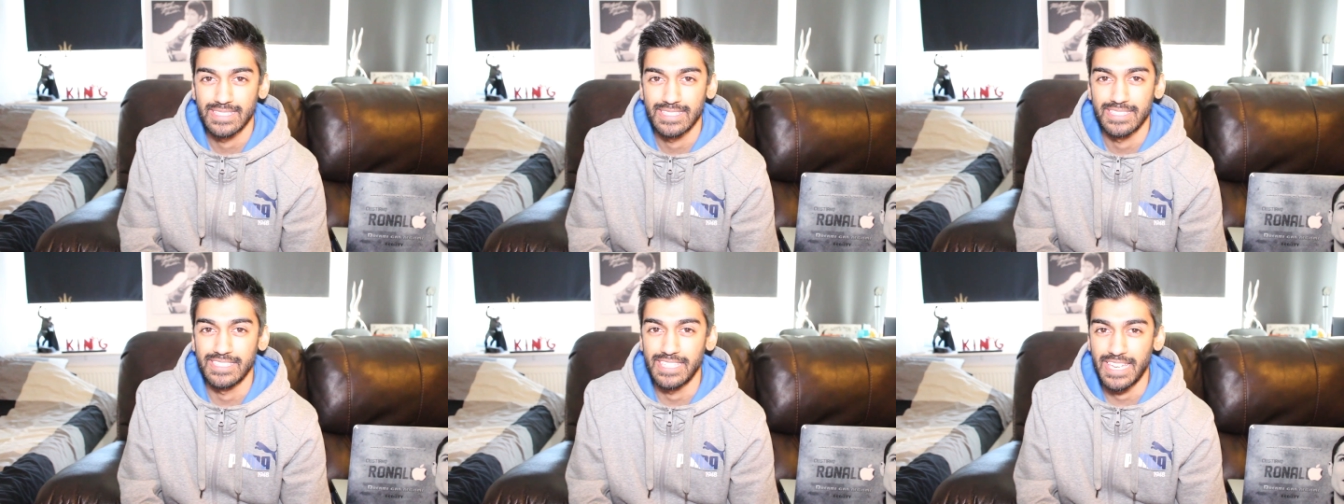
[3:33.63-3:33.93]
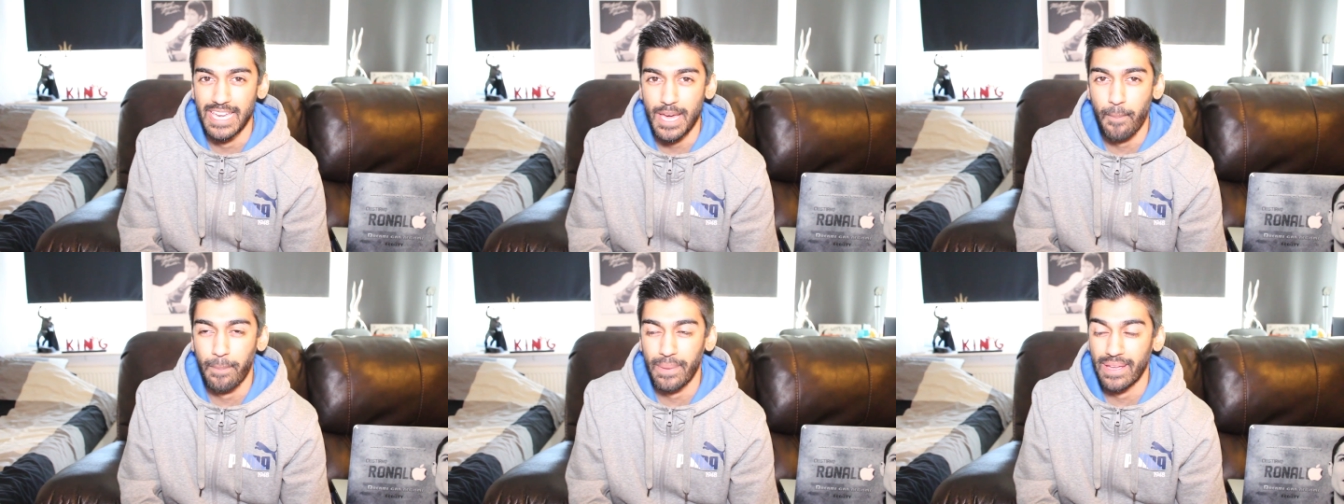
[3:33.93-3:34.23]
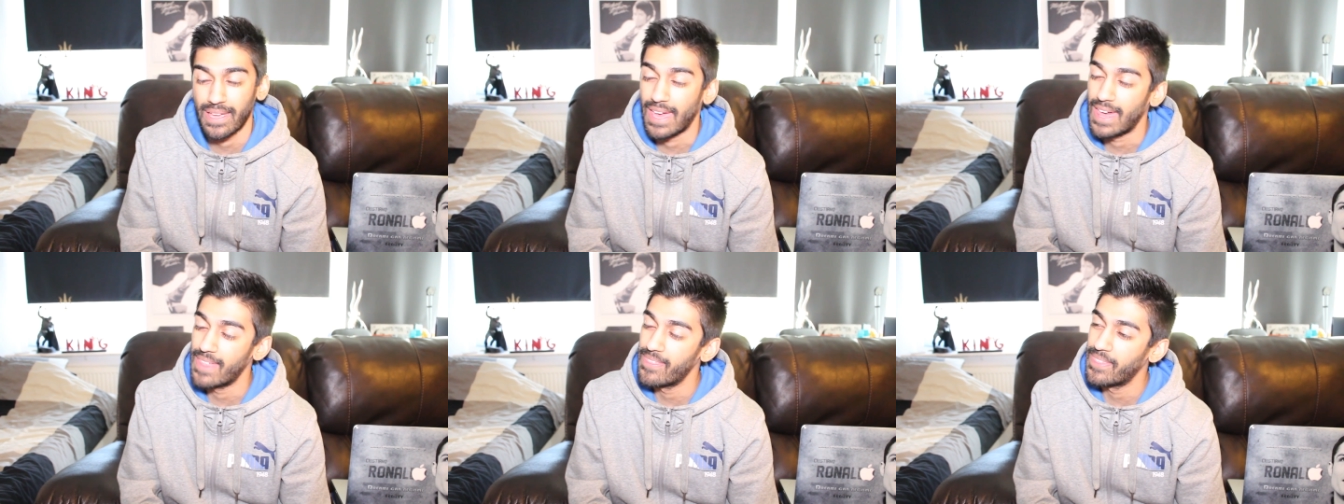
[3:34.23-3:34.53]
Yep,
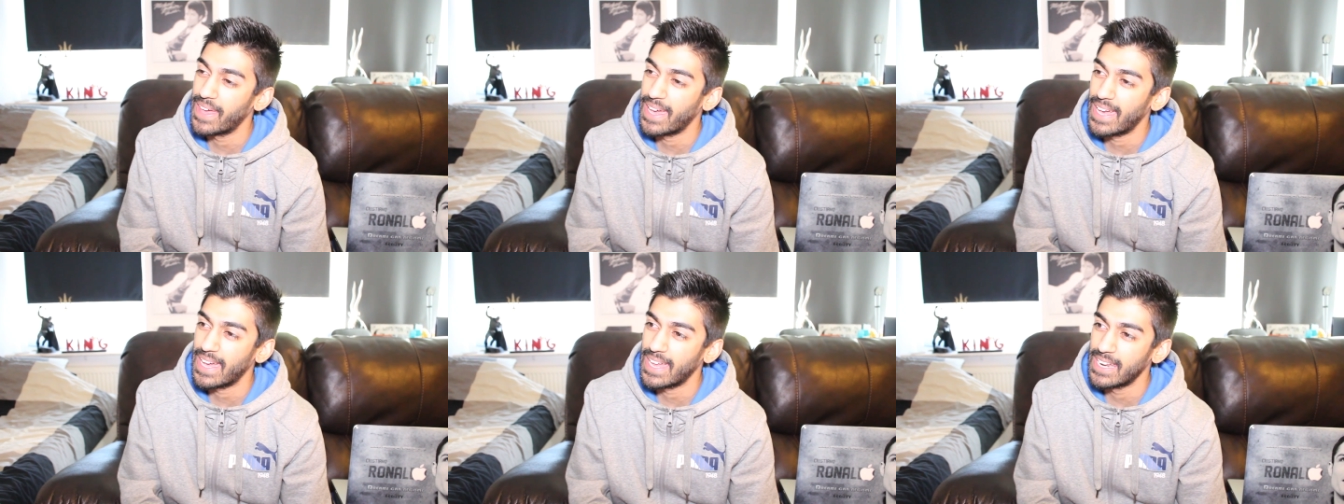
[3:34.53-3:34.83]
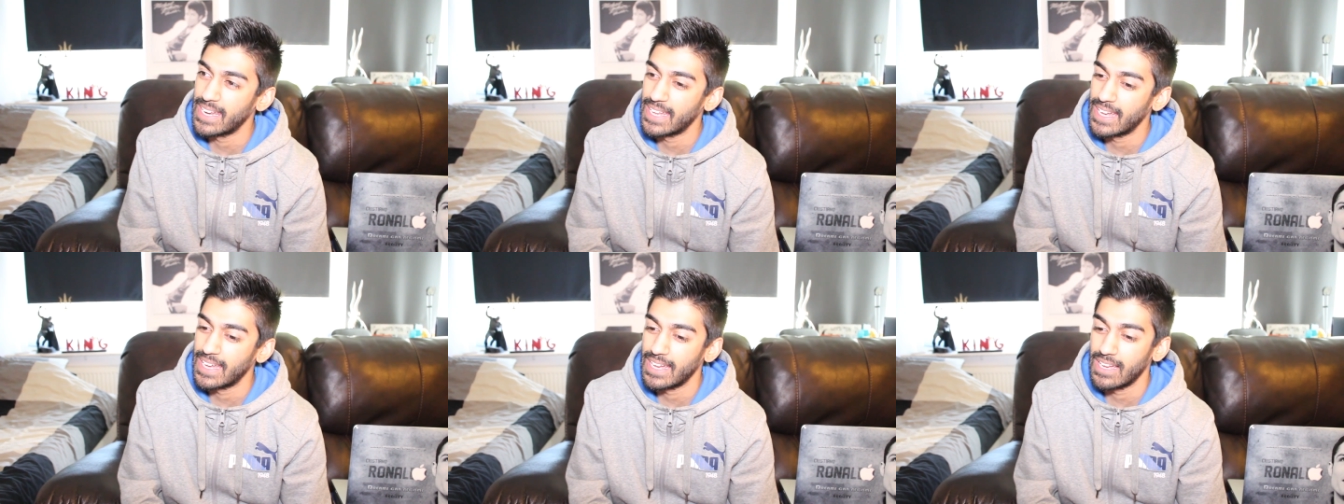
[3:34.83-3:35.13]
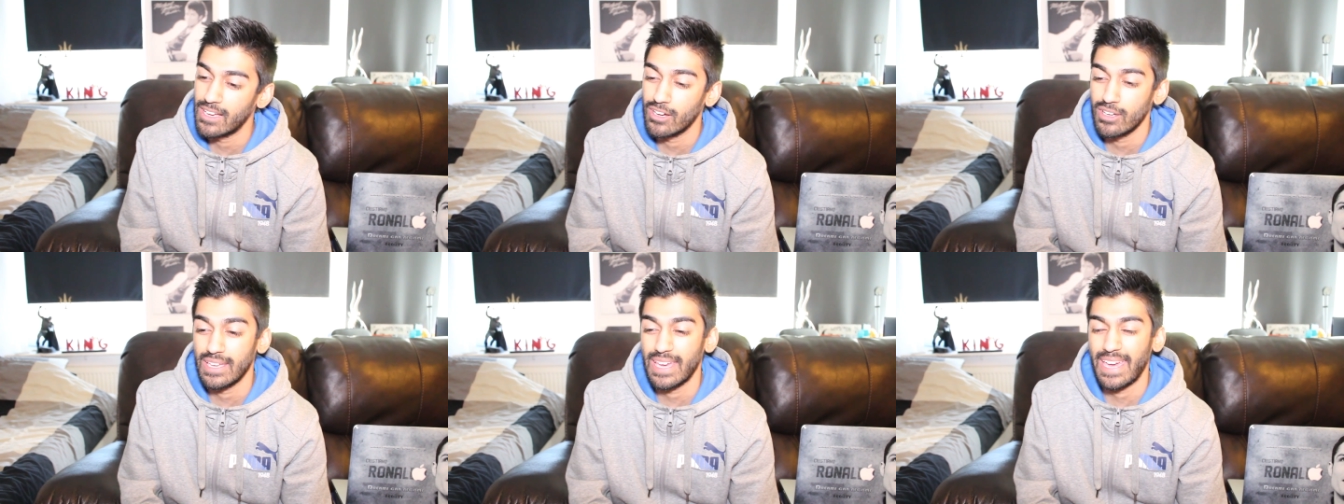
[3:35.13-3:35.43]
and then
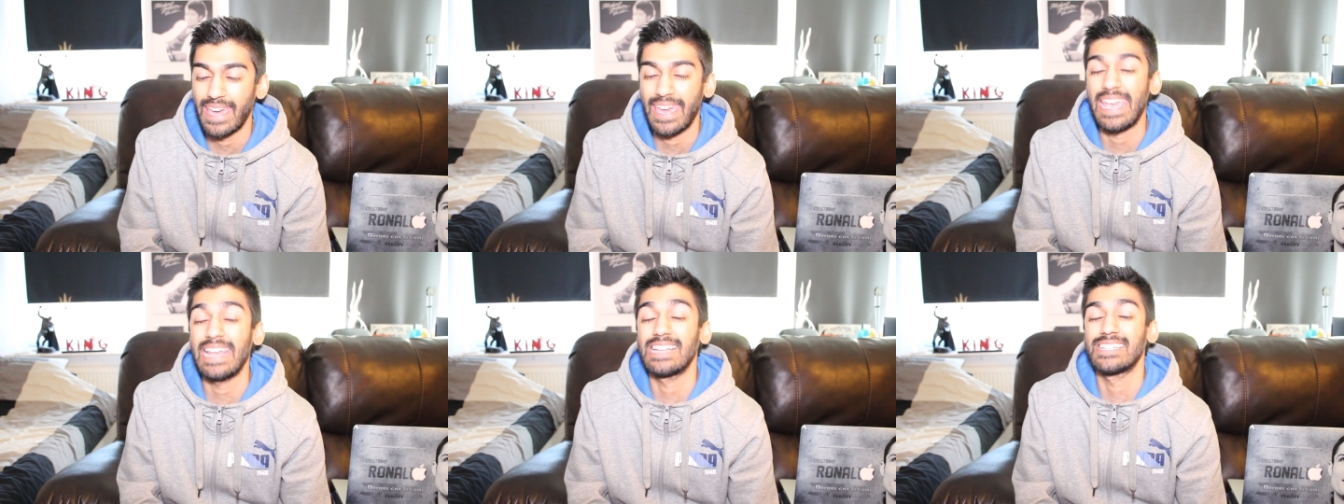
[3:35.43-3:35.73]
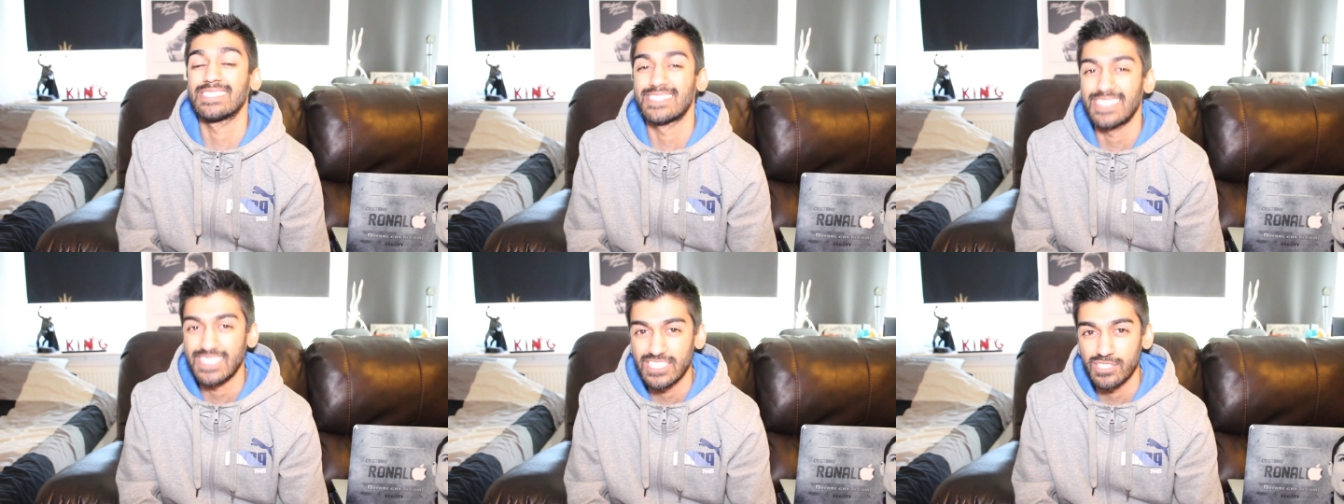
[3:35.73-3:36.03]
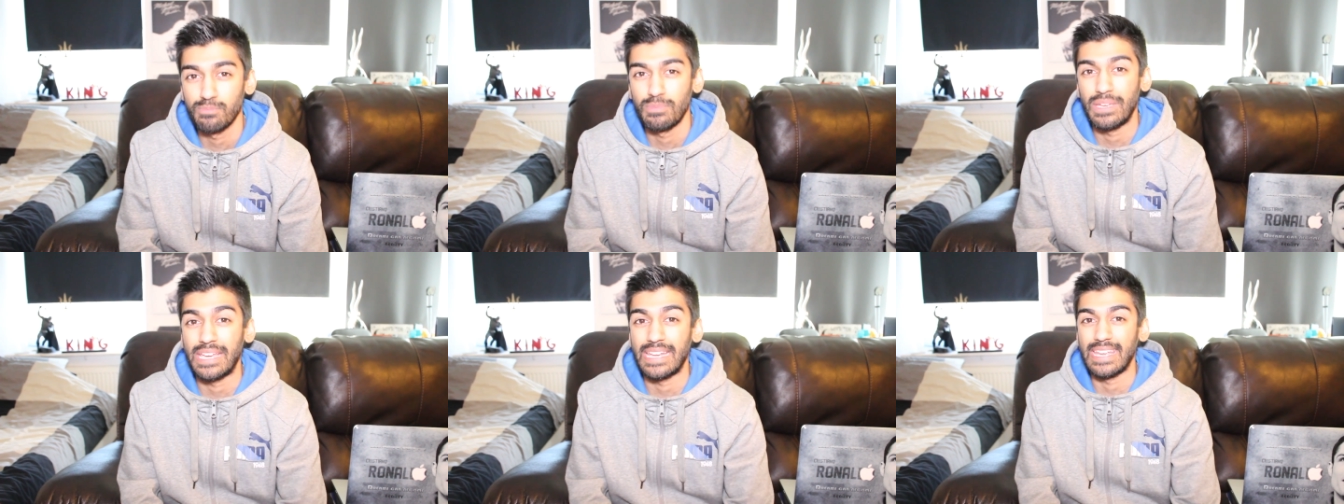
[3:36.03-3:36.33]
uh,
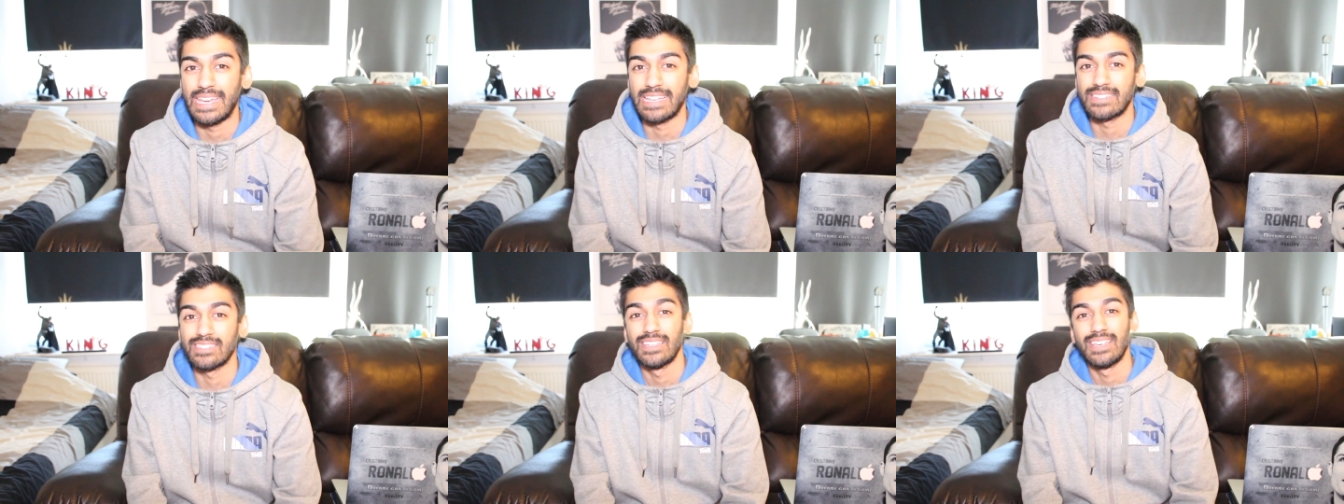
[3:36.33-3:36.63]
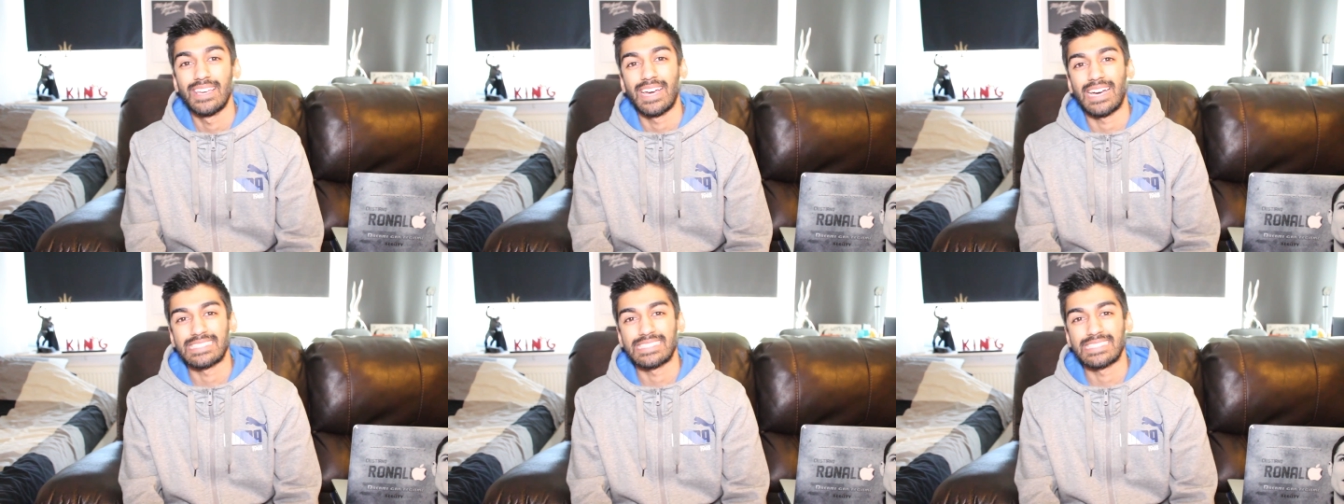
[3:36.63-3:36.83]
86 a